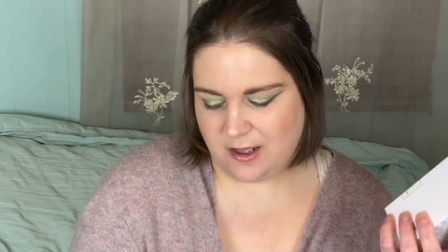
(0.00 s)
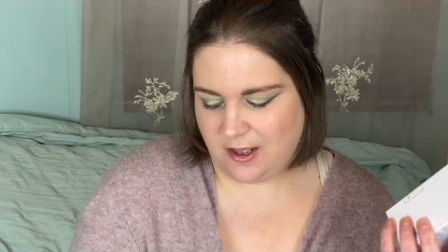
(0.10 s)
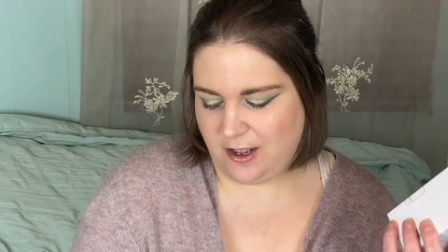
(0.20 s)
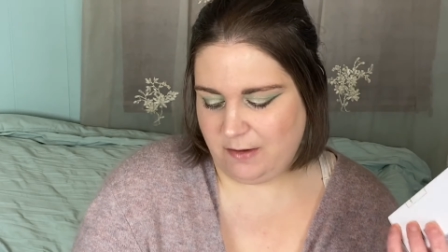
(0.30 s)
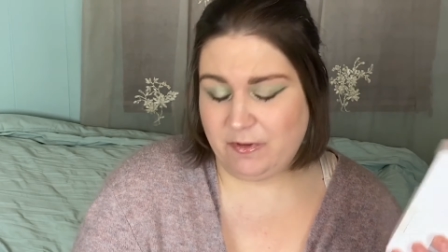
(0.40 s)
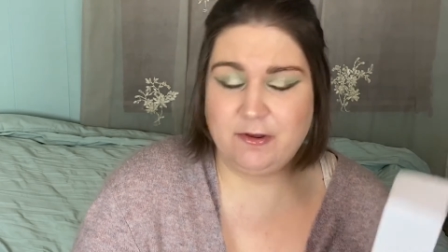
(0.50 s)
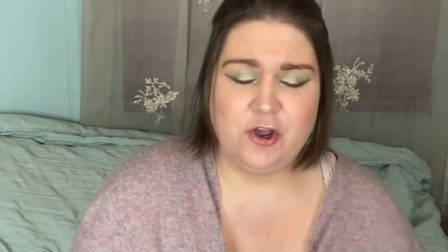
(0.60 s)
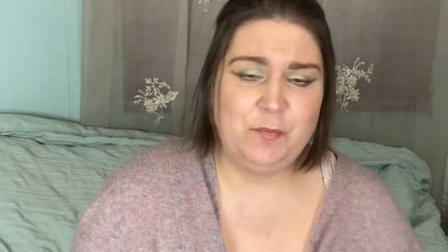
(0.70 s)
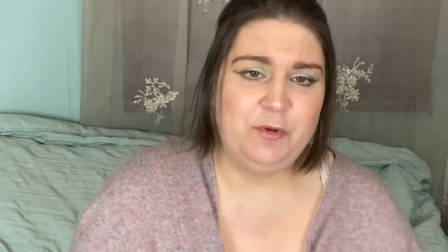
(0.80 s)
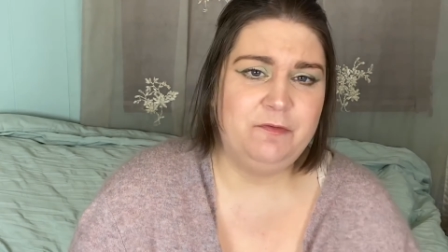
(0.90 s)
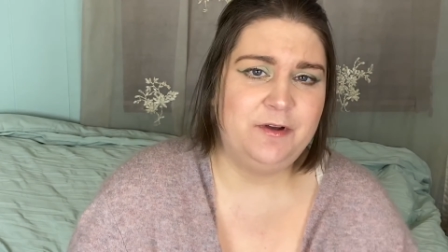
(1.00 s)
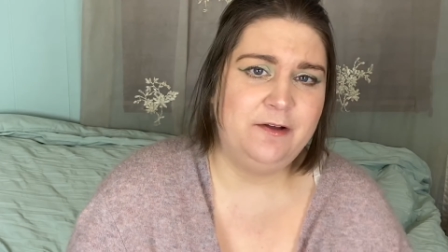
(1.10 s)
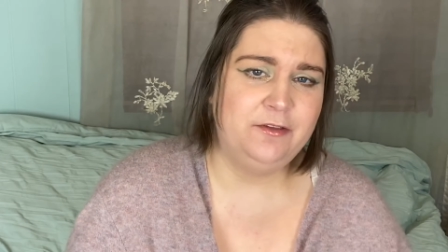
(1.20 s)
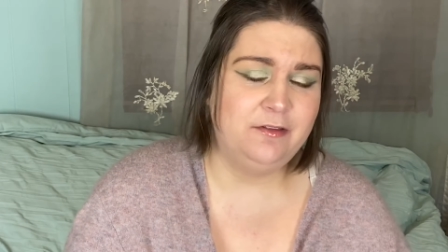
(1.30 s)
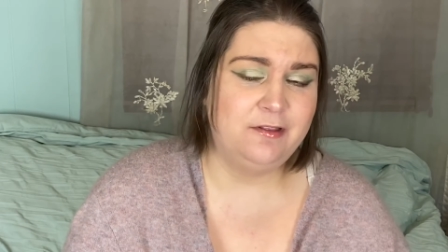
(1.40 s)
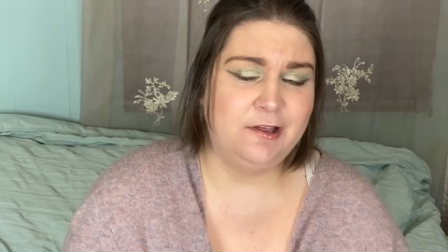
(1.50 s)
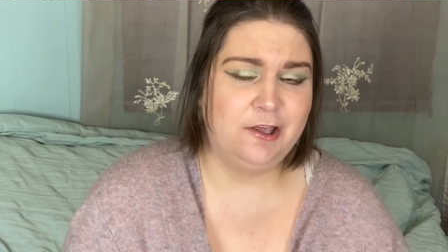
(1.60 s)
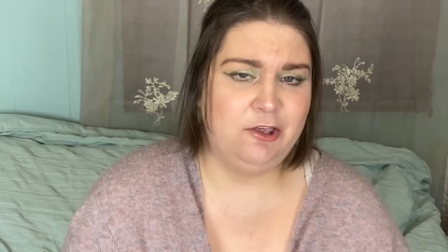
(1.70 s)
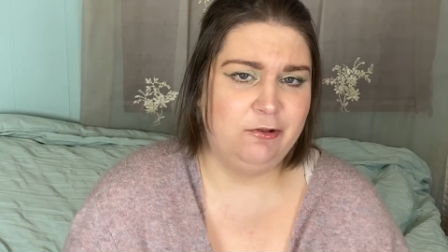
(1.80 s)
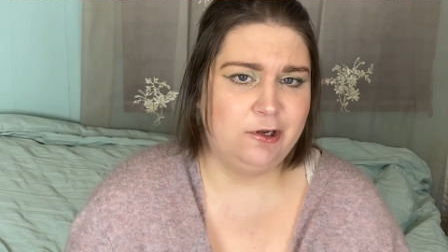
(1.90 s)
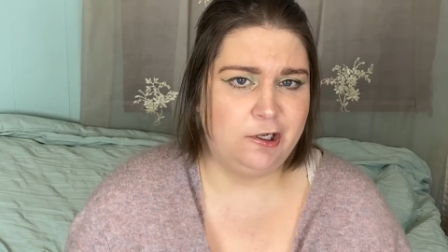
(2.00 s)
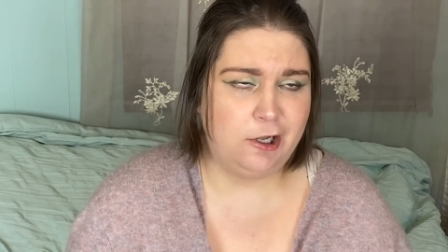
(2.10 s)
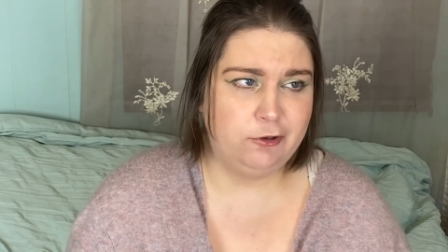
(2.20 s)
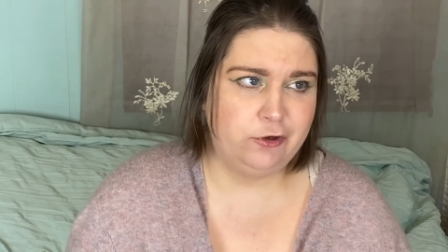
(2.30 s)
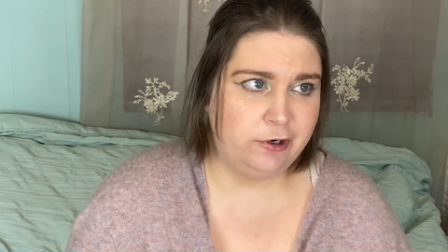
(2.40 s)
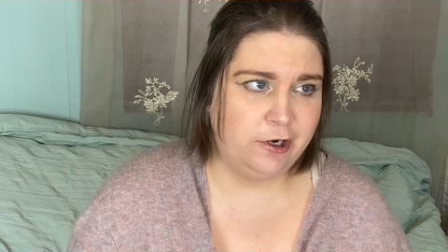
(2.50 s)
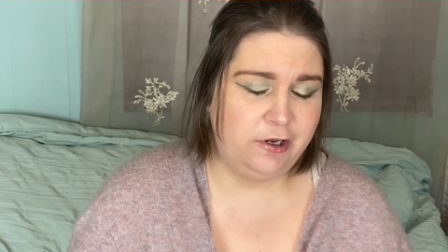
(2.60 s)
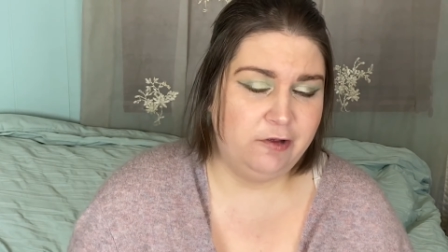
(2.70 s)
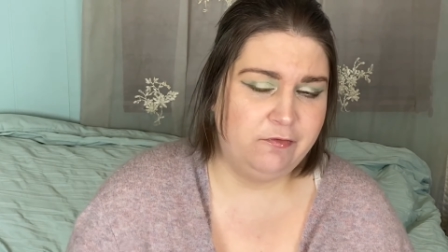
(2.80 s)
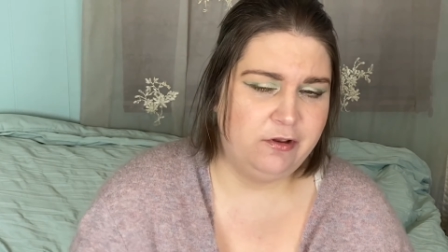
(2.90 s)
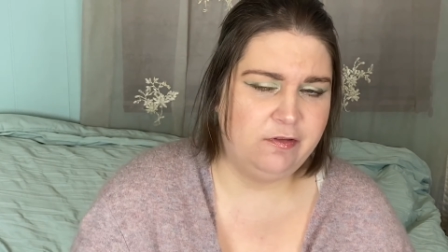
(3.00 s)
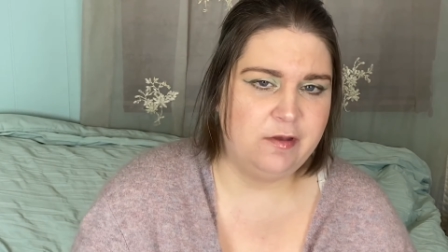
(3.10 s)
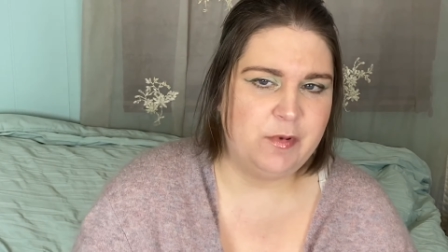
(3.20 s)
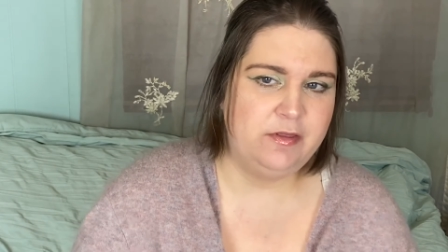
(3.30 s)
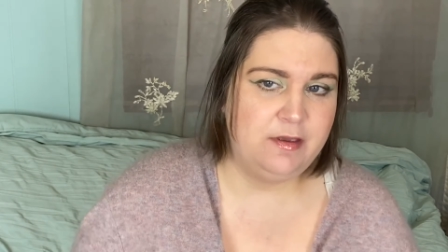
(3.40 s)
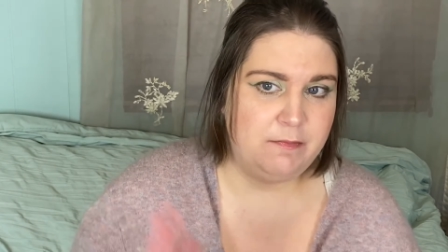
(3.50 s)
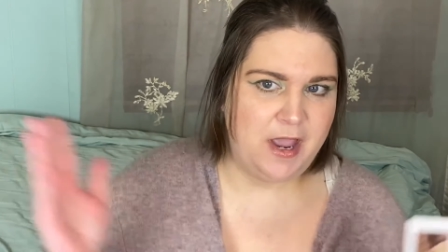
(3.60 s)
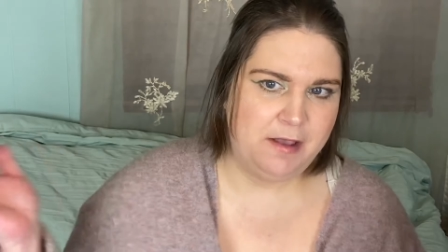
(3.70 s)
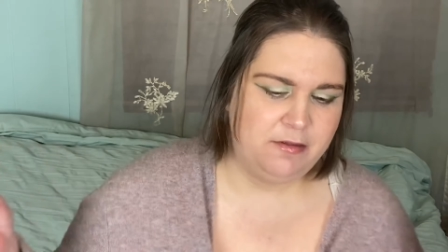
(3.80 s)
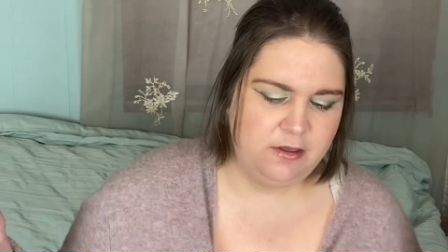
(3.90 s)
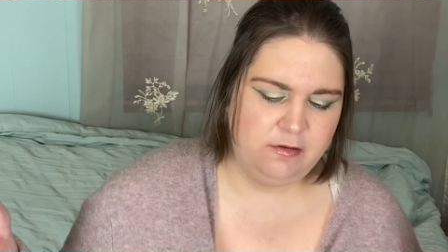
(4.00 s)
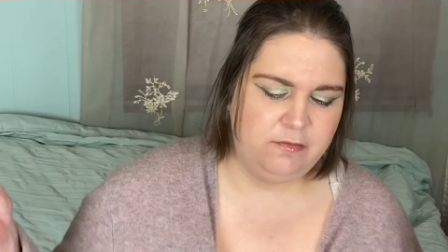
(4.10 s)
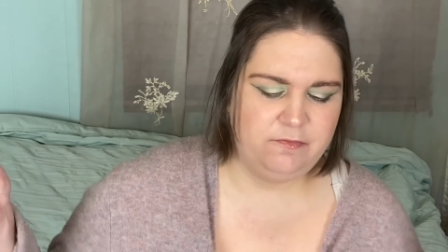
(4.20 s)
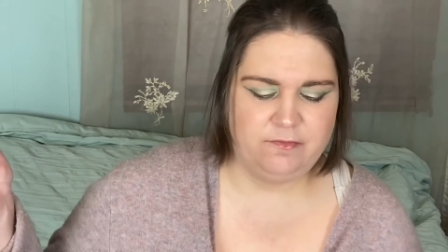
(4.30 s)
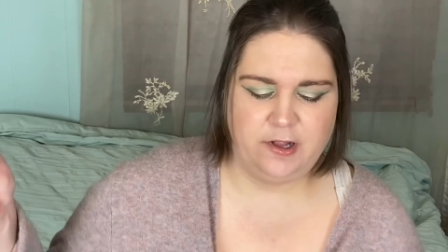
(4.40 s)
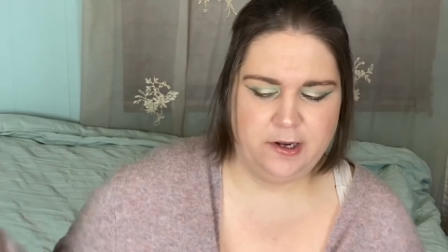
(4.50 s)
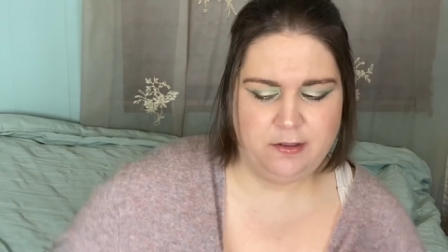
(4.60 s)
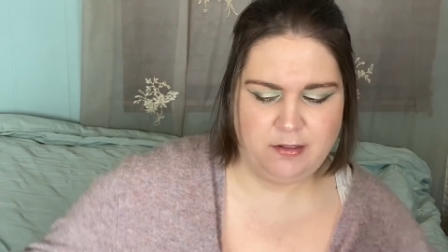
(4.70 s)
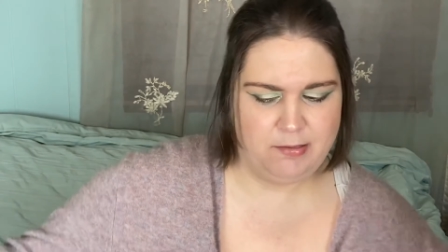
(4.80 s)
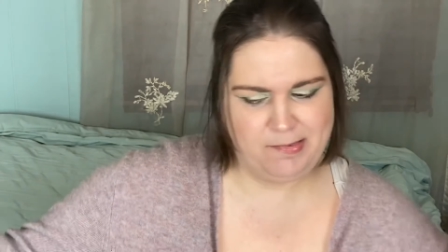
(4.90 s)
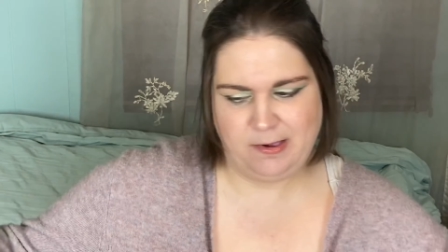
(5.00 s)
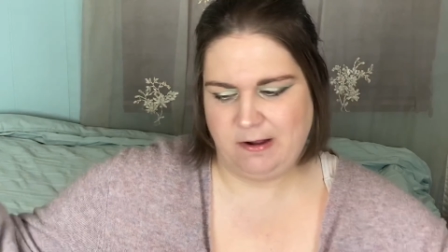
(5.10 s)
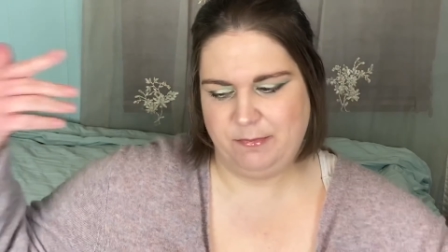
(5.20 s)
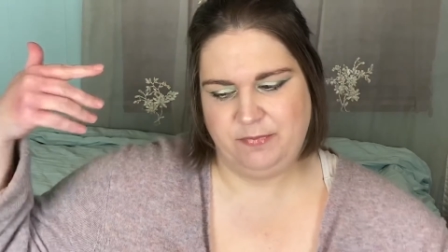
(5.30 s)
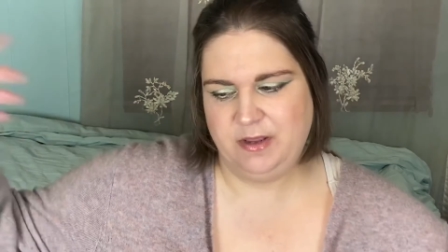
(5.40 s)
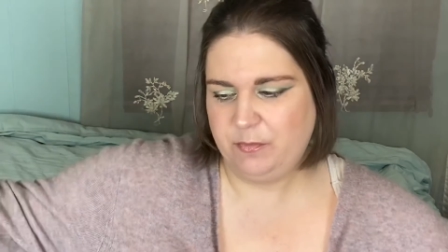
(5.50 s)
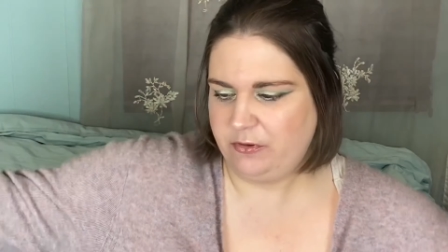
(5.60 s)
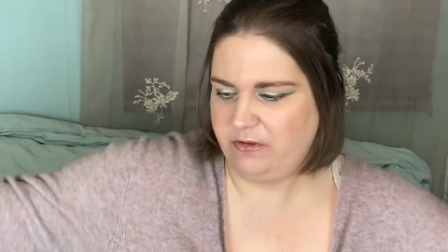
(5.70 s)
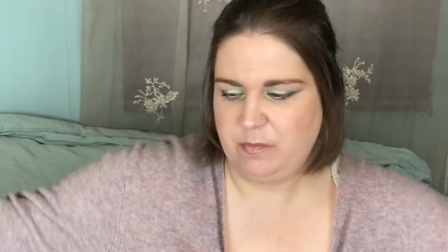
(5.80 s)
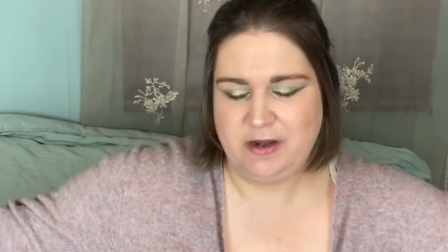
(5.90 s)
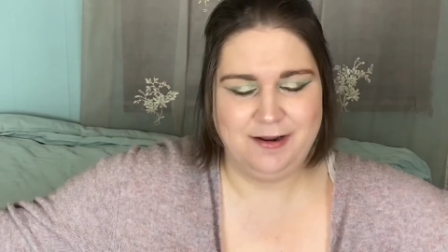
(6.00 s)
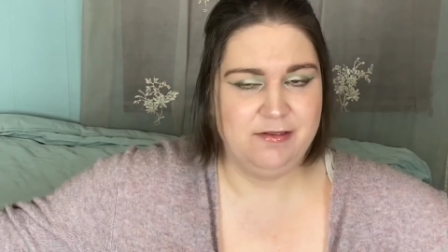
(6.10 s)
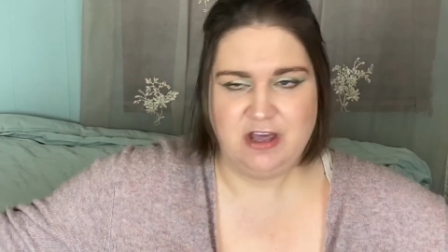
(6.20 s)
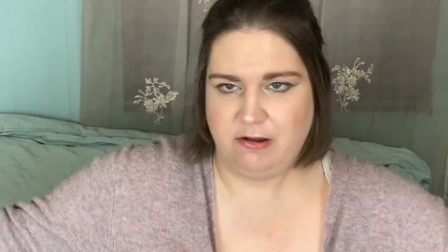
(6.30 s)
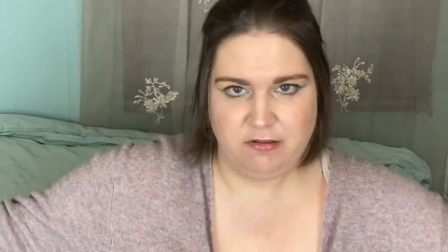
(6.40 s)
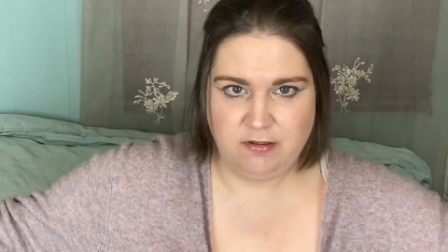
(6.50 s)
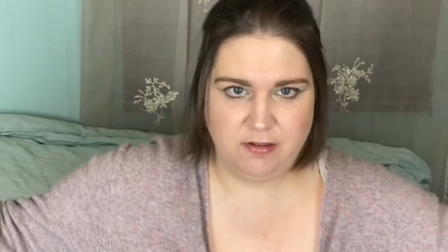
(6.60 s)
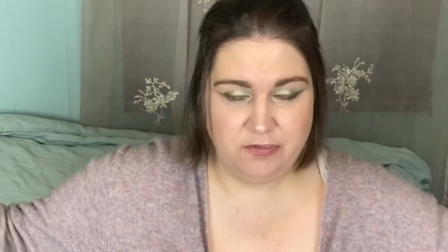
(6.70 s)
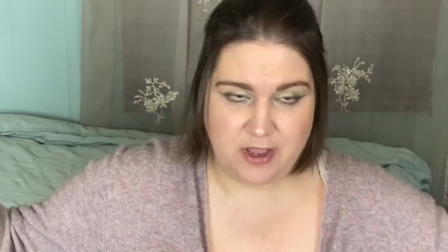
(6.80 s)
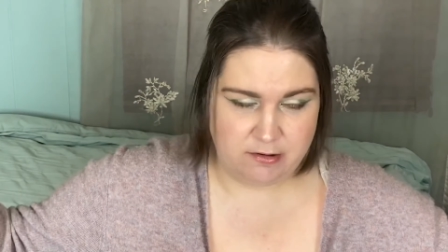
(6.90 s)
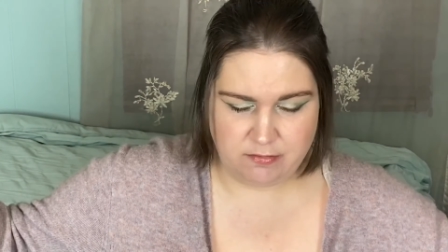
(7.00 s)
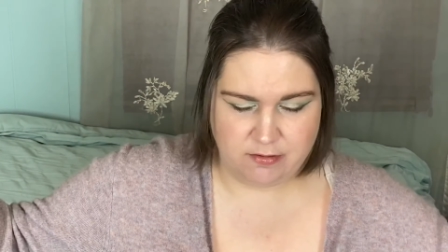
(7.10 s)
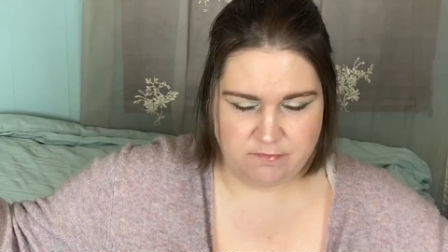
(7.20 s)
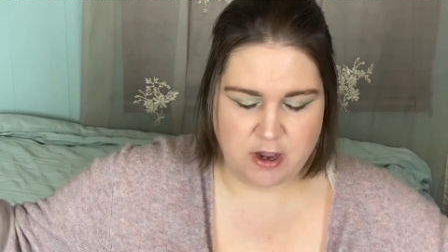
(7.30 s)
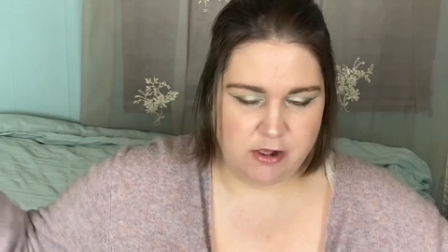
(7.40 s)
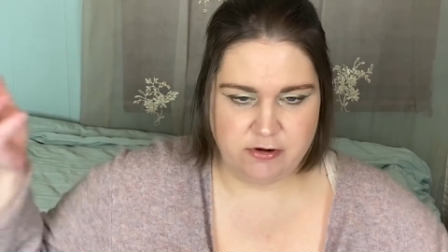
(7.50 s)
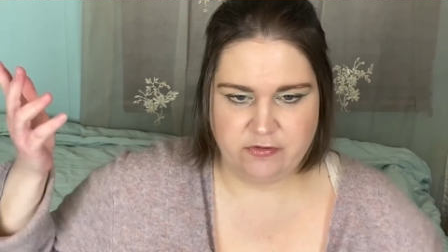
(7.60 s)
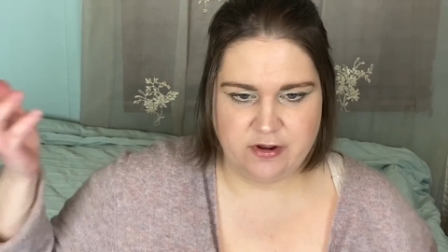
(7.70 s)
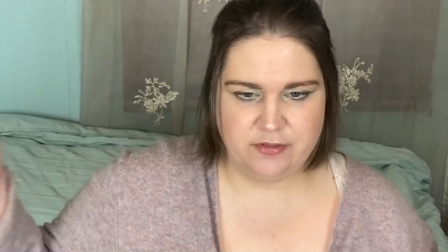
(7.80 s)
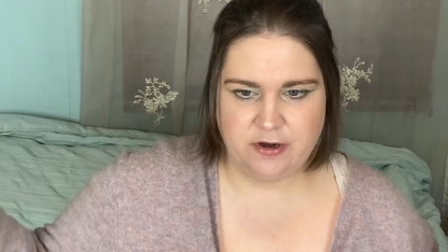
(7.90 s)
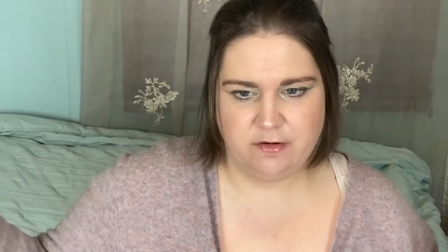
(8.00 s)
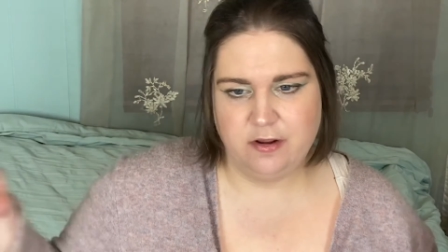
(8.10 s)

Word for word: Um, so I hope you found this a cute little alternative to some of the massive, like, people spending thousands and thousands of dollars on their